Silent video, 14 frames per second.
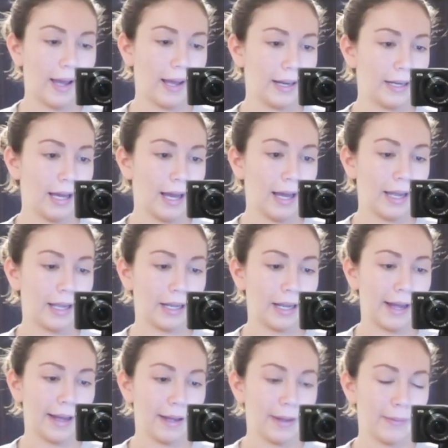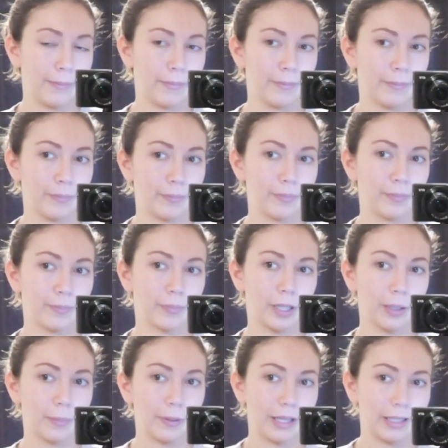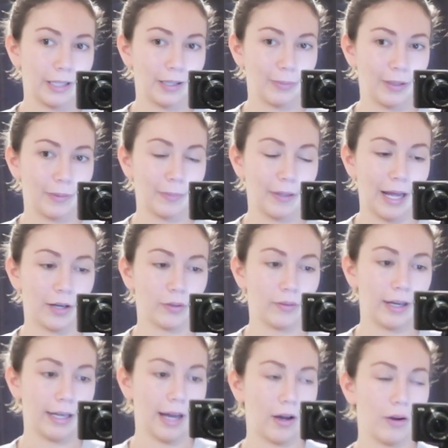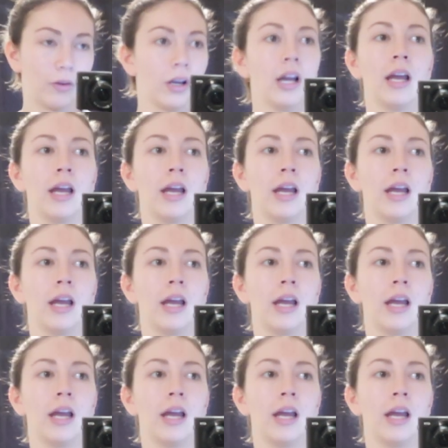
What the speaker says: and I am gonna play a little bit of piano right now.